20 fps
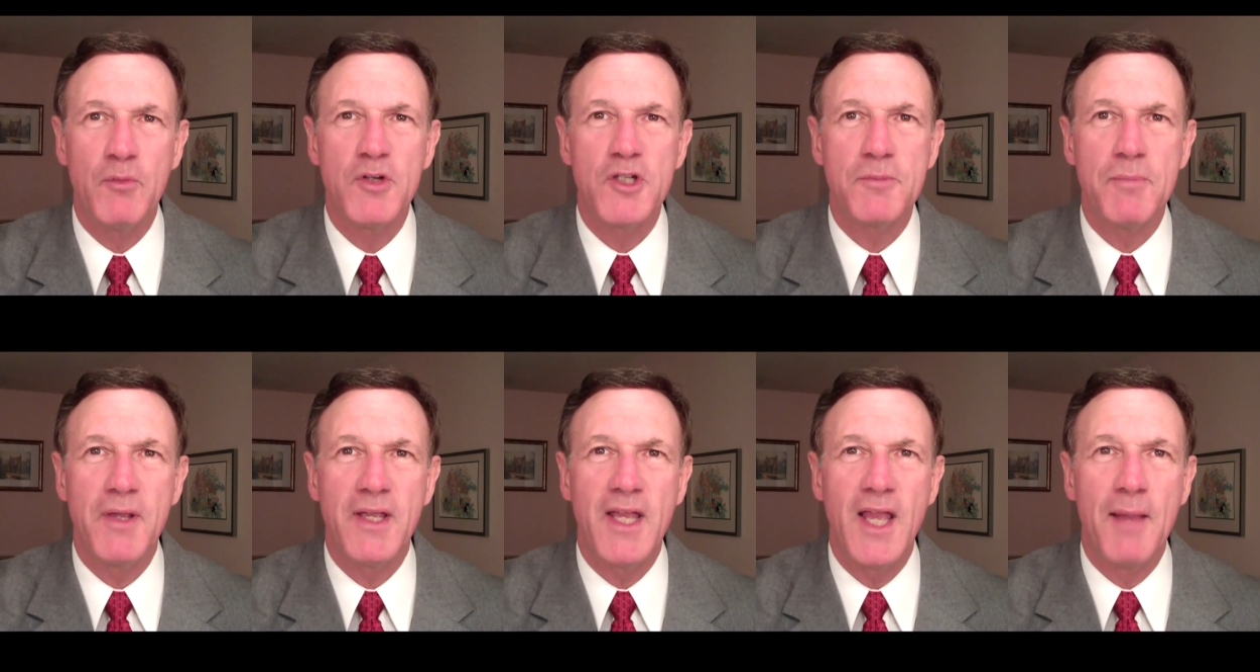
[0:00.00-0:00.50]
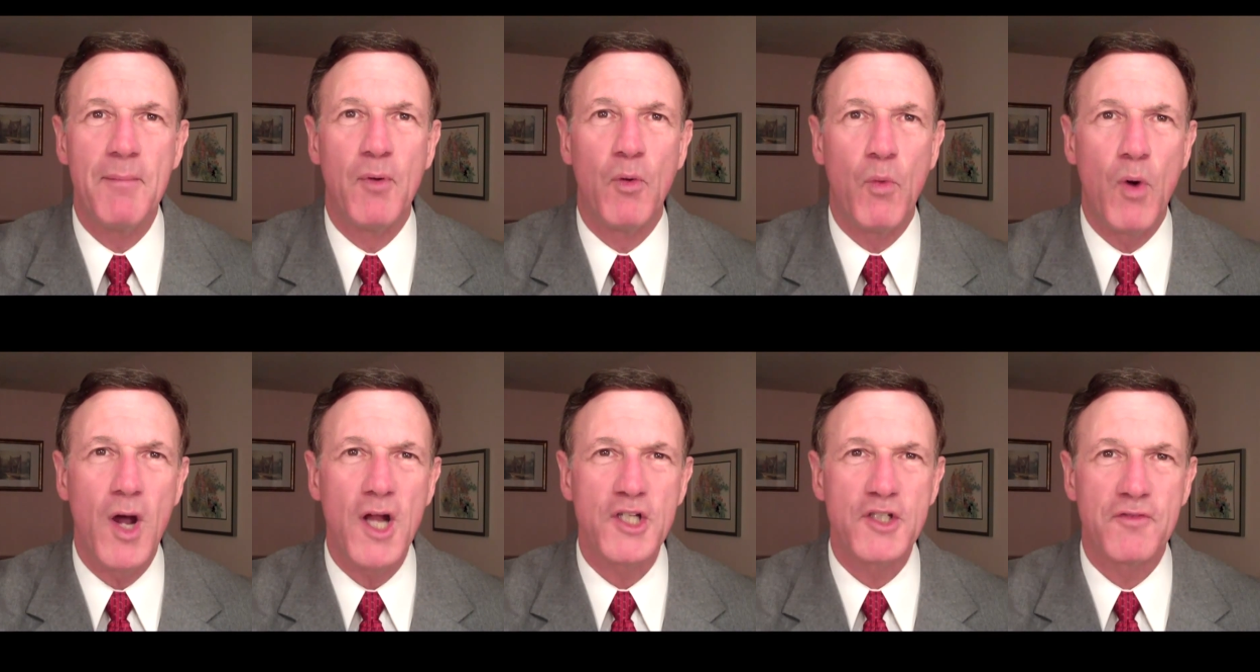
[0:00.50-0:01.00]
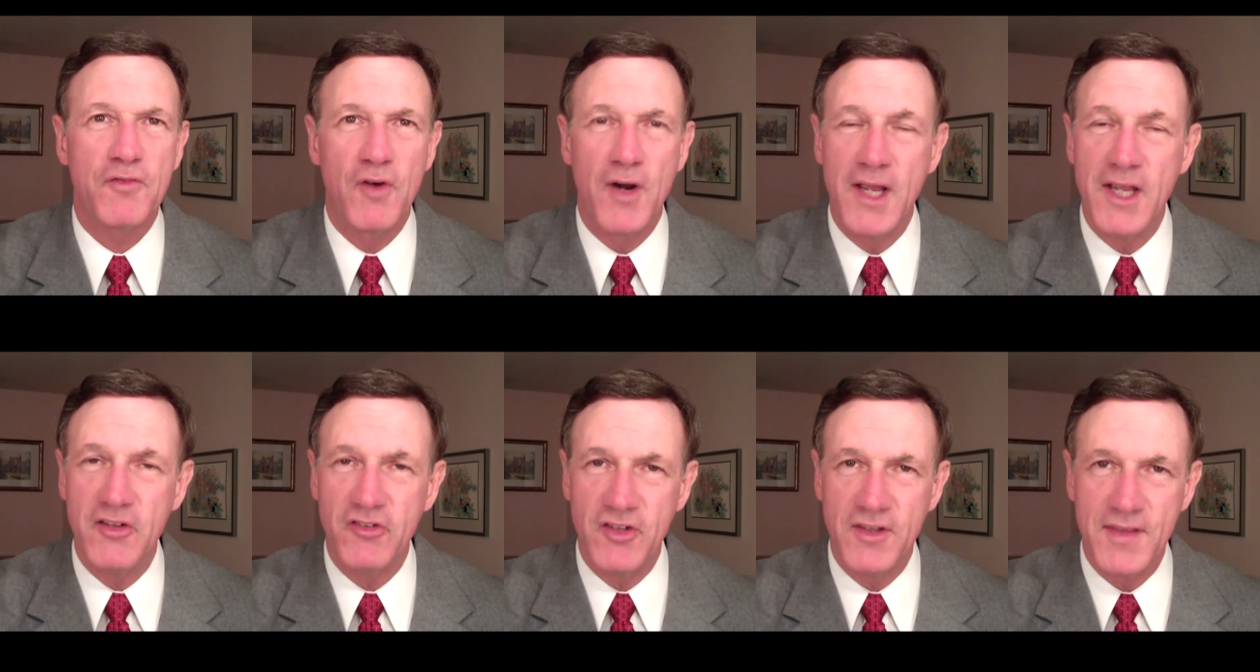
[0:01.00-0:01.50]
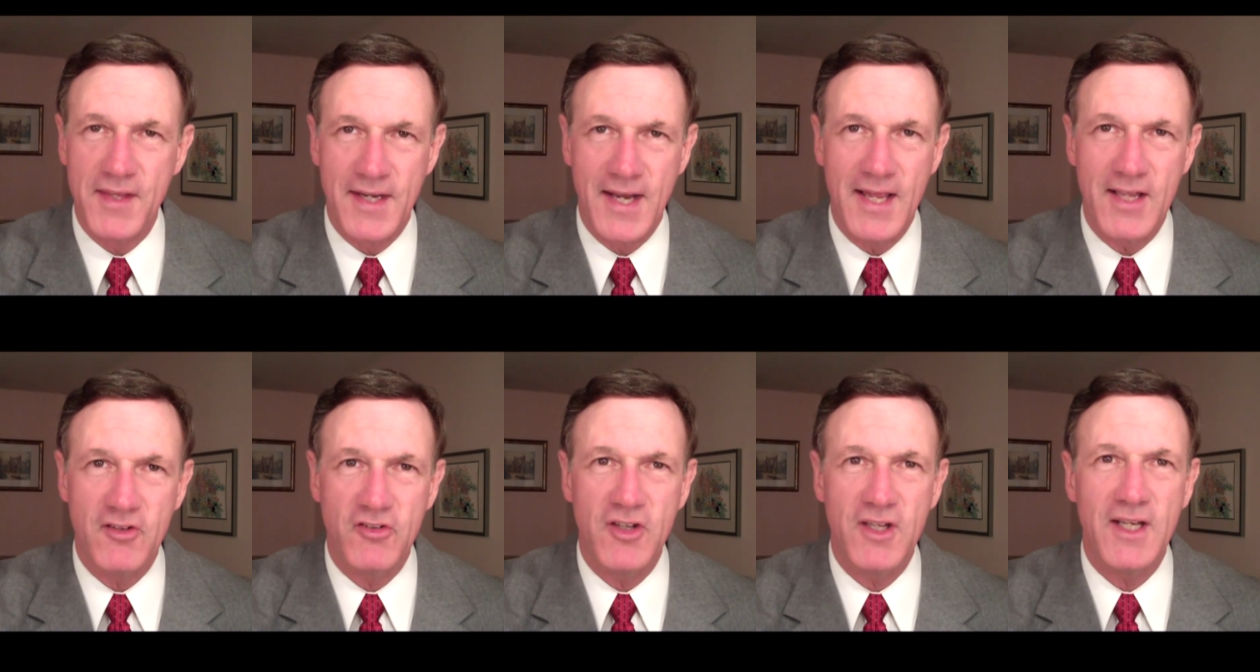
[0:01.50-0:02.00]
which became a watch phrase in the
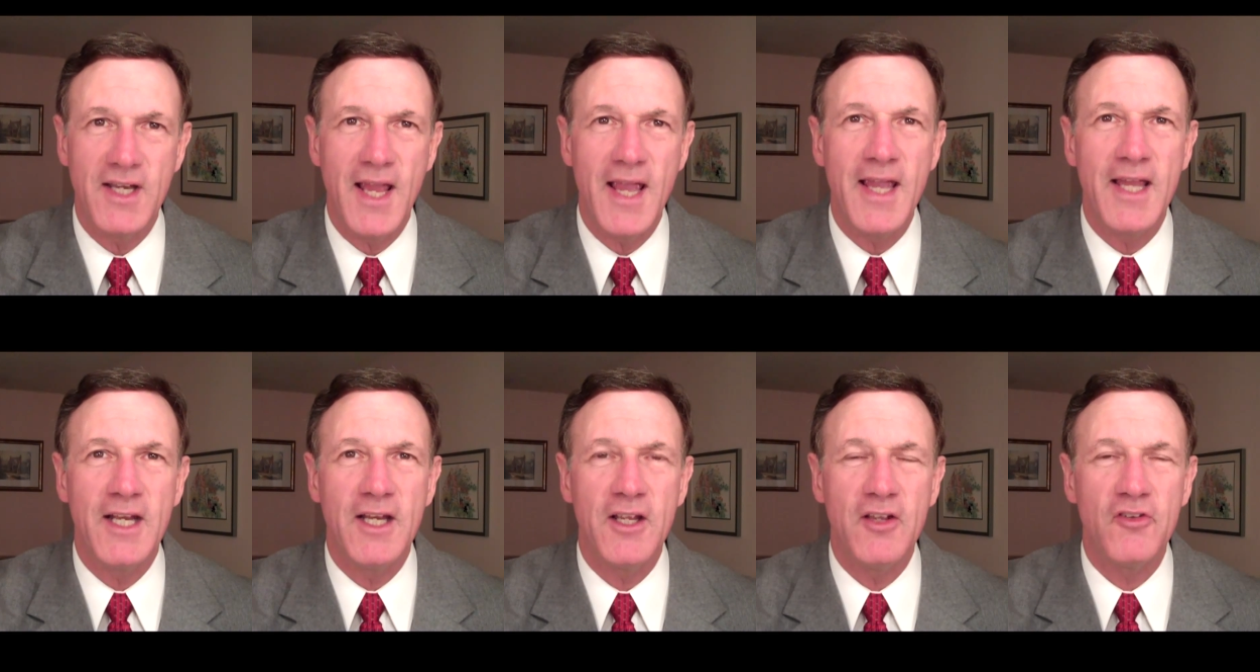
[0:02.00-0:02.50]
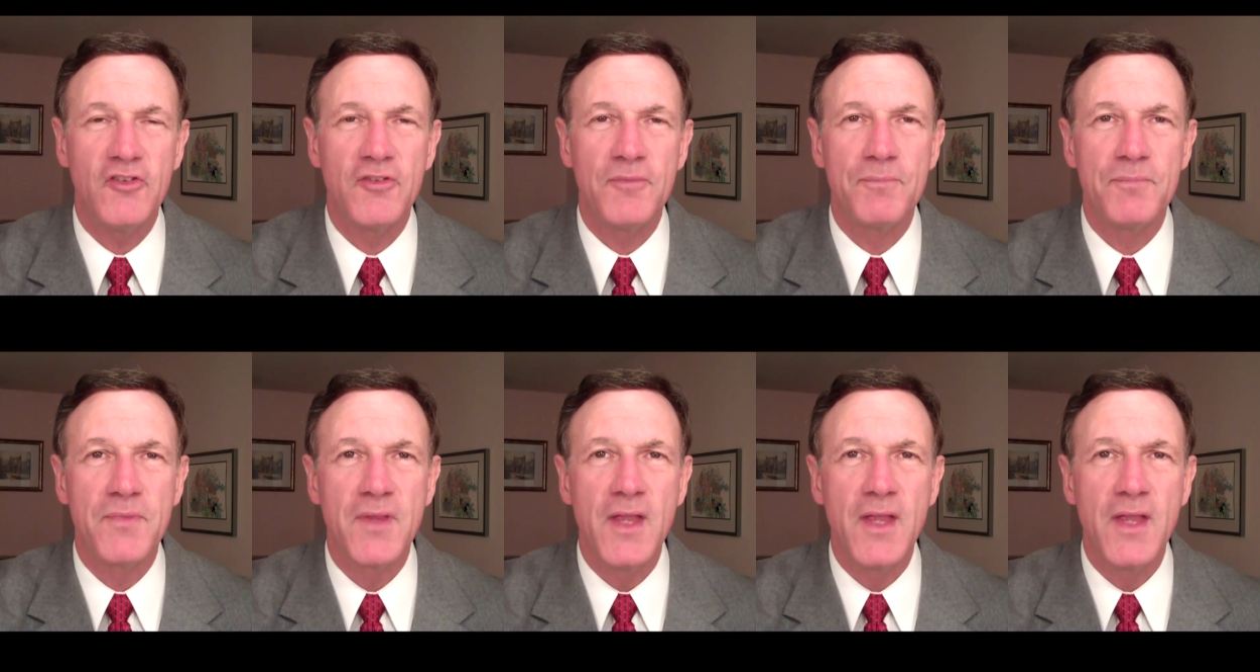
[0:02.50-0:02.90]
1980s.